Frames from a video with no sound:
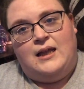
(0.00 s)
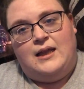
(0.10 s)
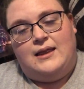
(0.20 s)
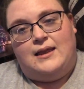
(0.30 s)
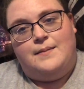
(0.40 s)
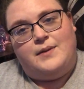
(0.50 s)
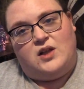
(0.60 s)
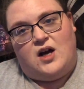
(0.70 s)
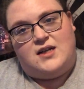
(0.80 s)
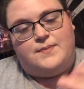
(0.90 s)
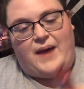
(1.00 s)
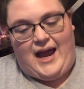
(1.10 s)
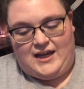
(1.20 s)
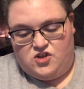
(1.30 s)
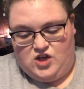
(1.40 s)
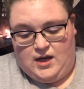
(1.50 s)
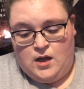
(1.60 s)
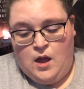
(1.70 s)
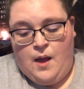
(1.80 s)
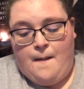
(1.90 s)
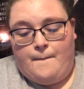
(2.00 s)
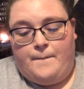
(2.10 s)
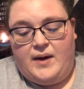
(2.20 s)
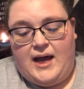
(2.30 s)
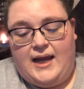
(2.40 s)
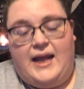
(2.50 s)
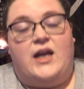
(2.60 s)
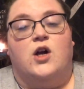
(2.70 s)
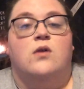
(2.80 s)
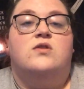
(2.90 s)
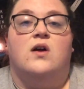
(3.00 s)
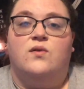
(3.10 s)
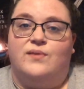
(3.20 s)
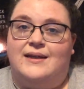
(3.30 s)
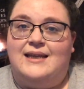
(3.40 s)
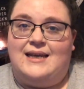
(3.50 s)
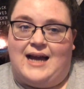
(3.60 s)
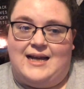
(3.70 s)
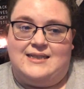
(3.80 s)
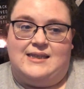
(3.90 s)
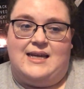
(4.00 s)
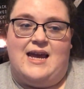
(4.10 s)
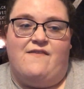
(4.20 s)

lip gloss packaging, but it goes on really nicely.